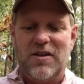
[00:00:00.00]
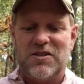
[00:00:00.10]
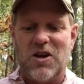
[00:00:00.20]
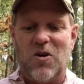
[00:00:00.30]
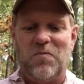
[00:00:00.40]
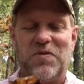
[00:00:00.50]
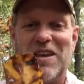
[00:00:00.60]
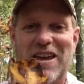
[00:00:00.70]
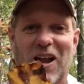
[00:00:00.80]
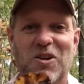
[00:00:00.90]
So
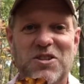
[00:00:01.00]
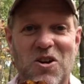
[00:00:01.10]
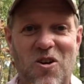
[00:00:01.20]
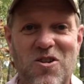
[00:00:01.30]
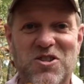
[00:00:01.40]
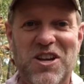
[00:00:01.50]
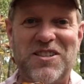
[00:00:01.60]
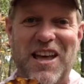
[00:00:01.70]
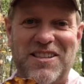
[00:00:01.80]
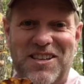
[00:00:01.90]
the yellows and
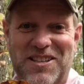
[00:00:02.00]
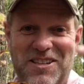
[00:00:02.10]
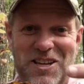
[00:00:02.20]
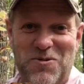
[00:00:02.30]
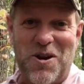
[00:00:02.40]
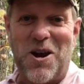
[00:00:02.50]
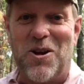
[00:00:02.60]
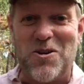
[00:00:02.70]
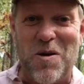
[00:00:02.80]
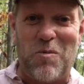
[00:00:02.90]
oranges, that's accessory
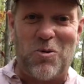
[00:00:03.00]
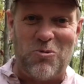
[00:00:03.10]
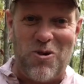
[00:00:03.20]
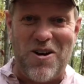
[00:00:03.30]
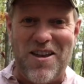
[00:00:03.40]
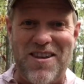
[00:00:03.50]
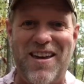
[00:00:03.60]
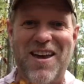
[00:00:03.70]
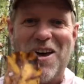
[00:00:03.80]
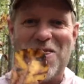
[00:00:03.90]
color number 1.